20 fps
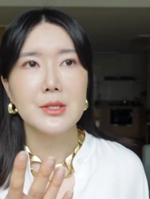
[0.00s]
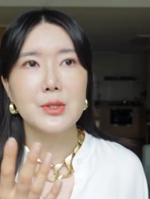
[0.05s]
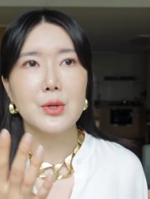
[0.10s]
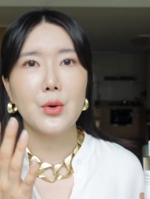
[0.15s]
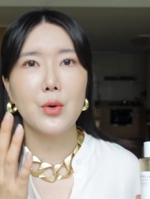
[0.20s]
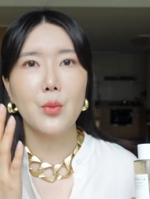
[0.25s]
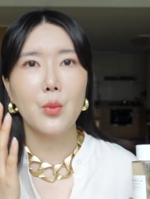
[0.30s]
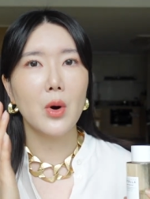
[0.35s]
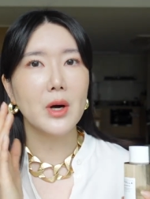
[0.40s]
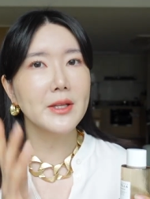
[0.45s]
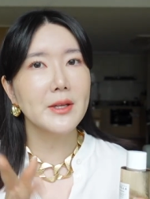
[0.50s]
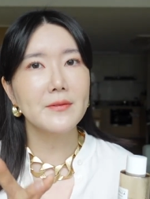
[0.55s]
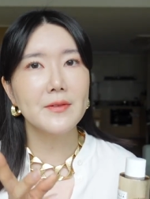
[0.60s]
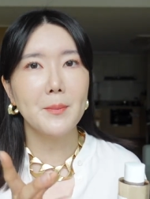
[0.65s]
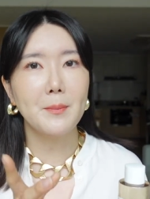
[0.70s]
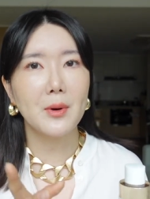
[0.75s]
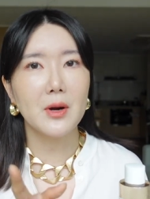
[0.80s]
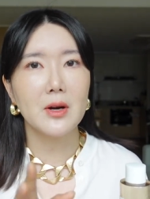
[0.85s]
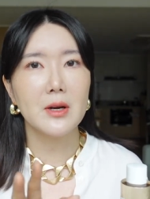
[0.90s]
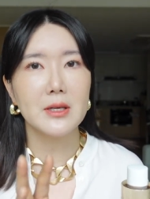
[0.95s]
So one of the
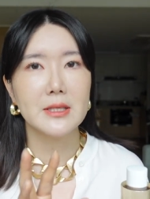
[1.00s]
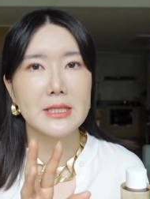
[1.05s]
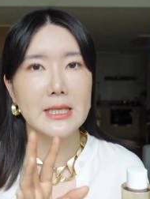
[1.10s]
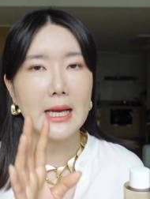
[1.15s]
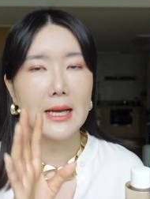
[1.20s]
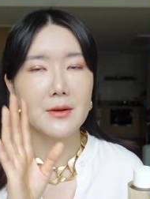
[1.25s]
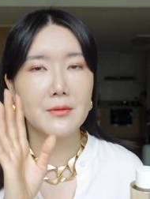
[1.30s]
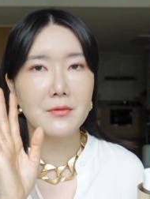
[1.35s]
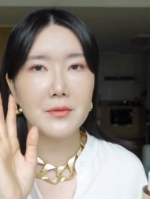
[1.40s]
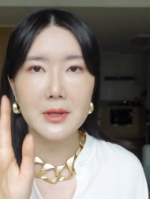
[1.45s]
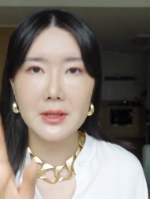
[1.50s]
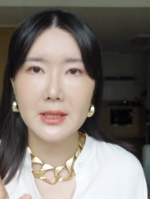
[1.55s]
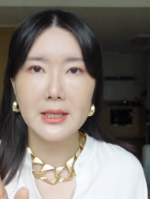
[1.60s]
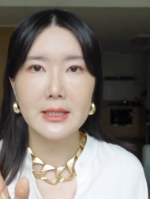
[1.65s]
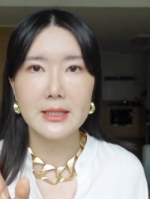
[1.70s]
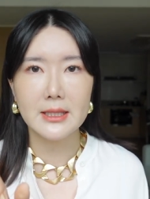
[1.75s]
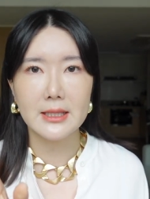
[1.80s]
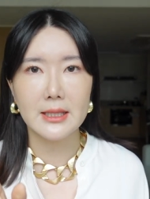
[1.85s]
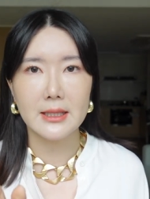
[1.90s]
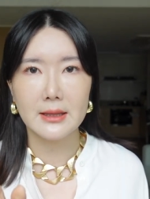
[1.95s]
parts I really
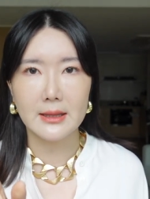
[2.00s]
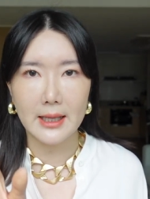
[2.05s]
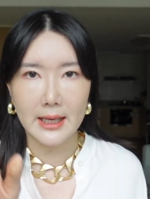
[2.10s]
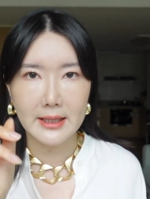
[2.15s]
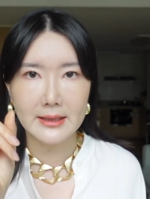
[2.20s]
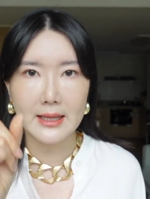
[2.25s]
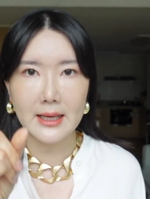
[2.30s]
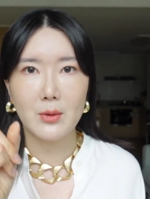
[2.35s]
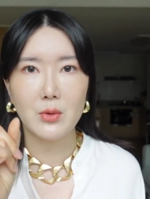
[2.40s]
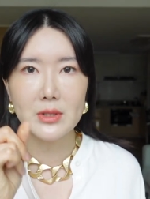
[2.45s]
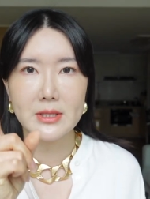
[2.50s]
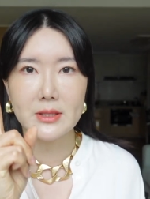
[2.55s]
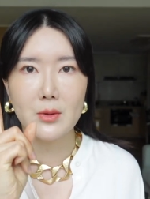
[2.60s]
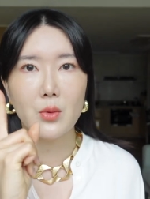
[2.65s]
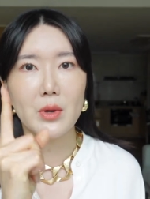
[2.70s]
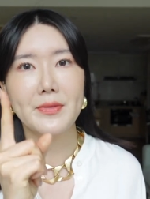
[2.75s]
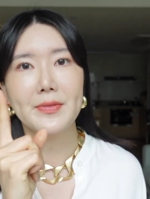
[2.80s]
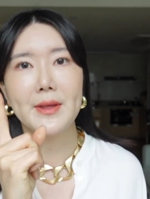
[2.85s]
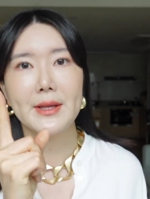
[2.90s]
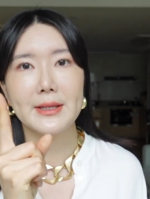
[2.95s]
didn't like, that was the
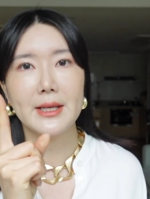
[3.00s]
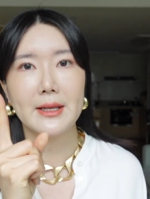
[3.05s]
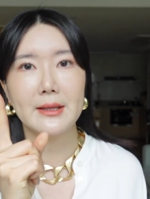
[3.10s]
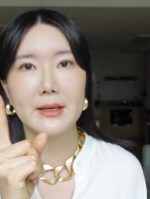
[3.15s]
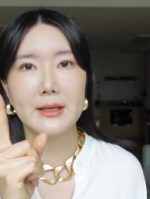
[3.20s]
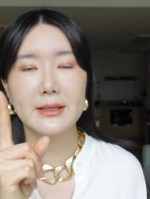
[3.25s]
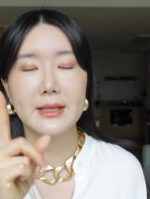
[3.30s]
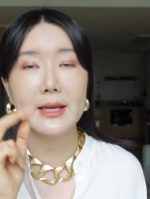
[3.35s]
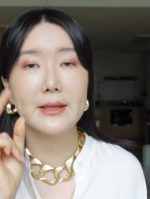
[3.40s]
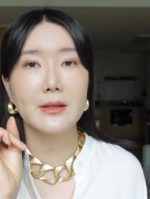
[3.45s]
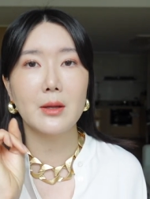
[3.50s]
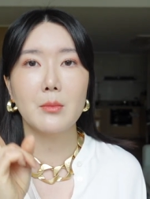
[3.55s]
one thing that I looked at.